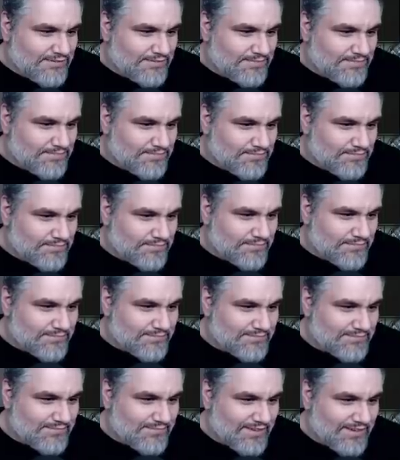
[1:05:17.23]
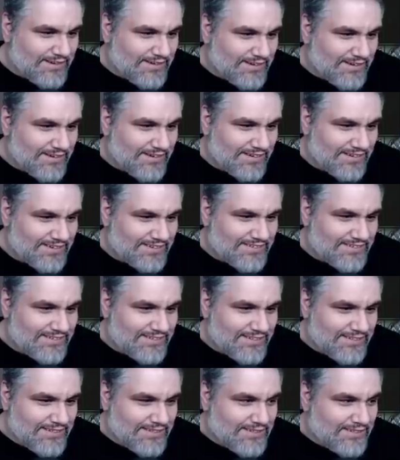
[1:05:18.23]
Keep up with your own system? Uh-huh.
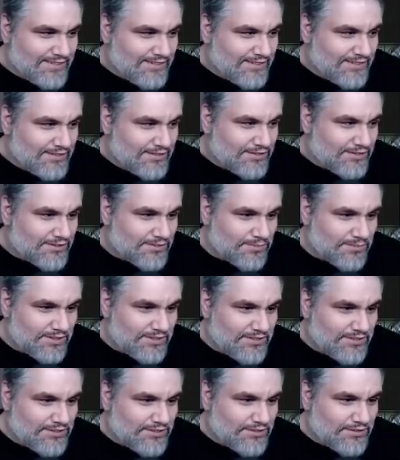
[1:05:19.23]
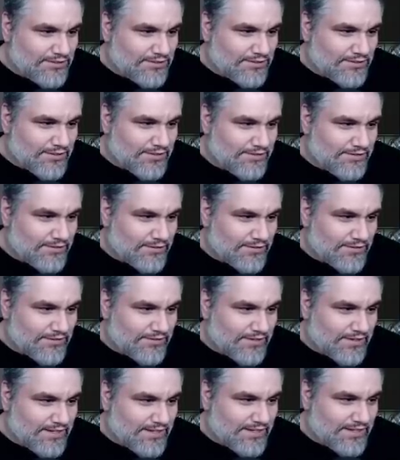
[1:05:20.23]
So one, two, three, four,
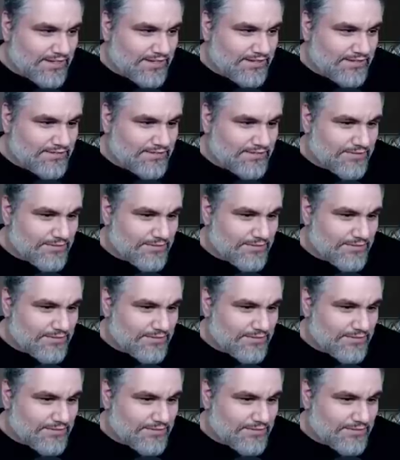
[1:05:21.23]
five.